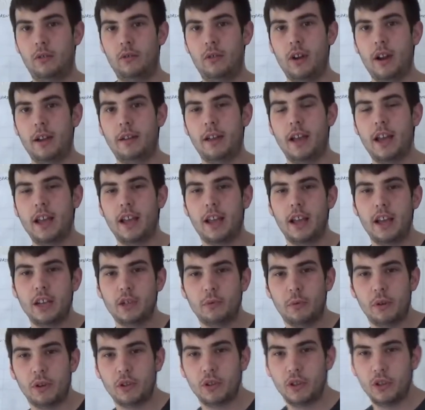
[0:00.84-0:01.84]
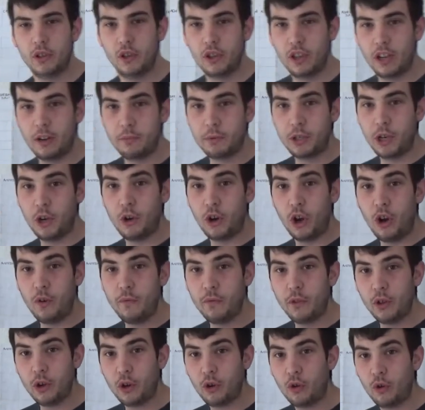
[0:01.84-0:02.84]
Right, hi guys, welcome to another episode
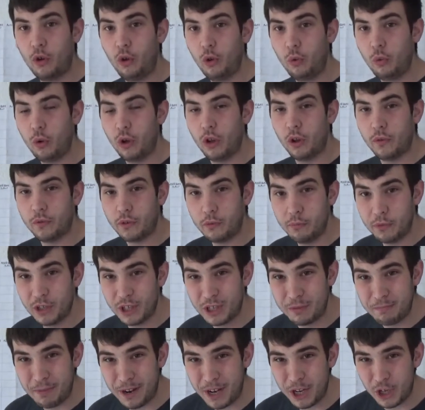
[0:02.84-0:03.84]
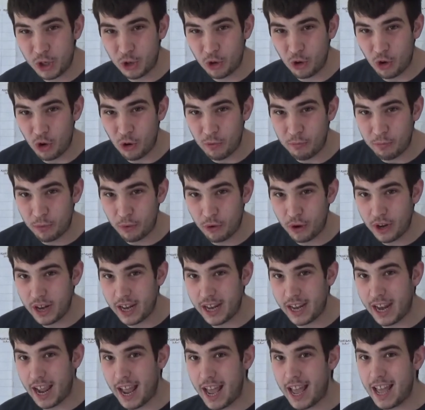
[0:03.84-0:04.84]
of The Cruel Wall from the Spanish Grand
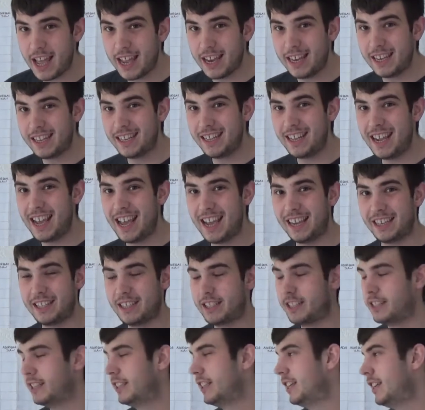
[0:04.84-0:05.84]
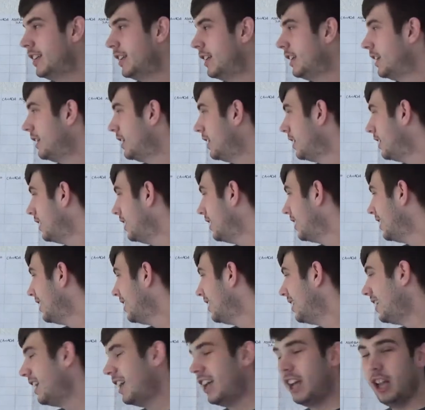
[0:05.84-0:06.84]
Prix. And yes,
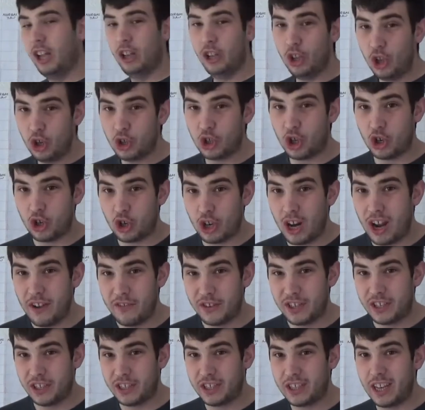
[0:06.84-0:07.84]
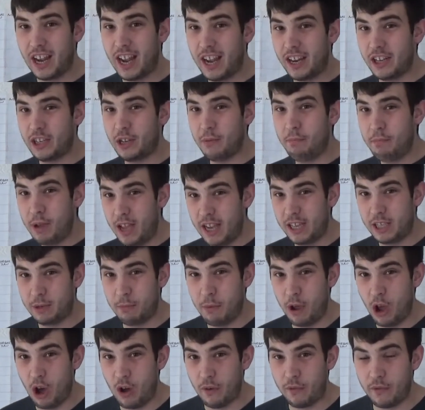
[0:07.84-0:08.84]
a lot of drivers are starting to
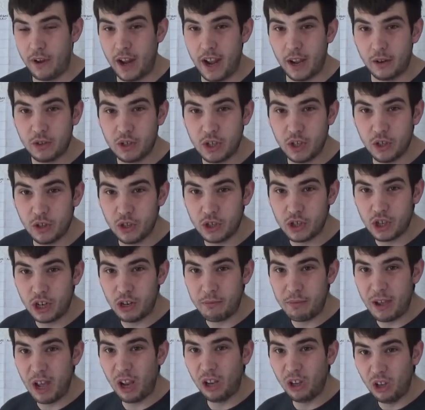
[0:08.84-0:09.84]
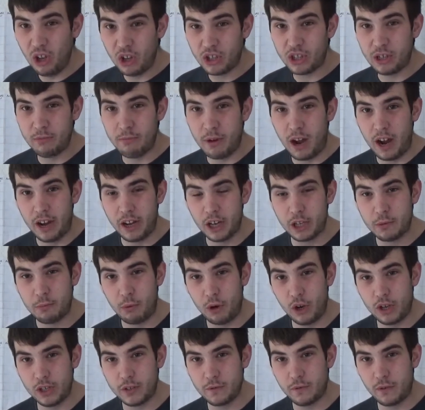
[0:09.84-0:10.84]
piss me off now, so there's going to be a lot of minus
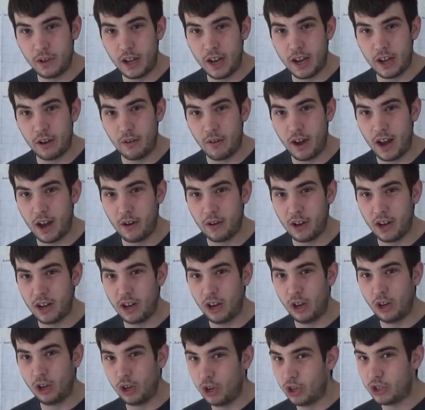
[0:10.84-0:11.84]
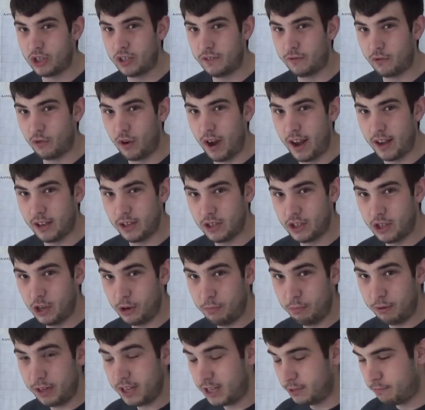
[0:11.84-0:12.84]
points flying around and a lot of rants.
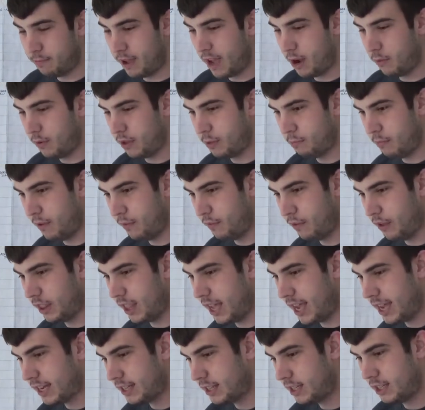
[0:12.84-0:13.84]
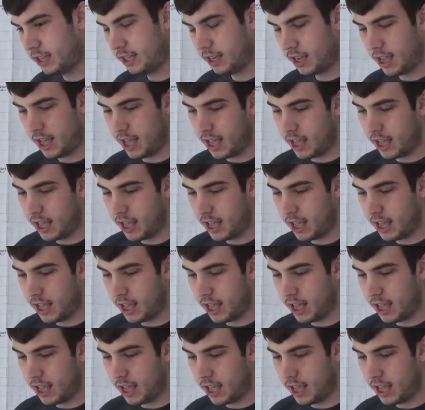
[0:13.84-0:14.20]
So please bear with me for that.